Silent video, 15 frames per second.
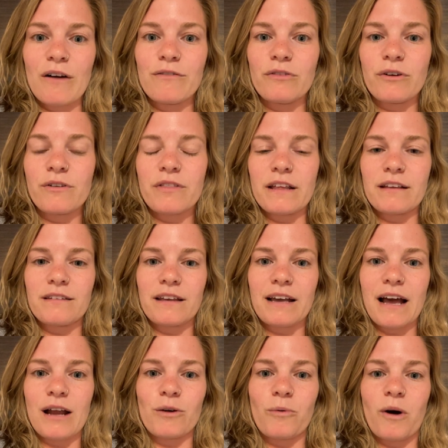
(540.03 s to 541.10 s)
I've learned things like
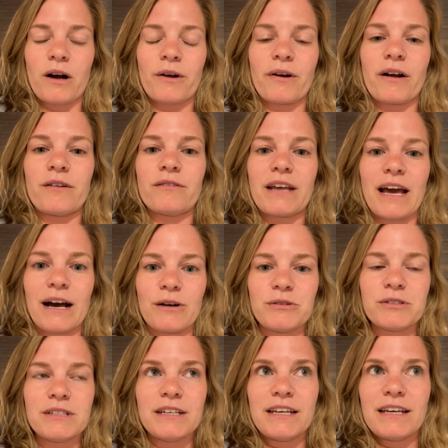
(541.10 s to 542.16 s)
how to walk around
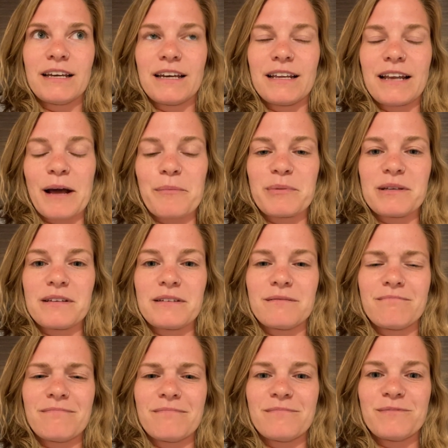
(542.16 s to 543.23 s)
cows and not be
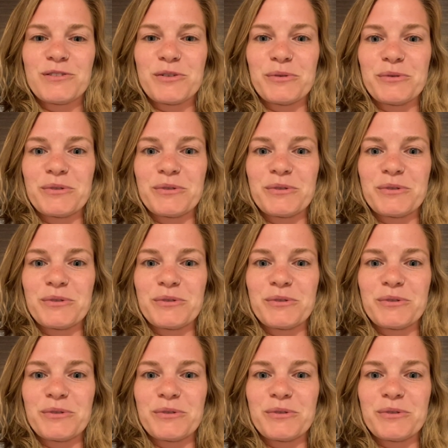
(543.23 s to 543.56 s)
too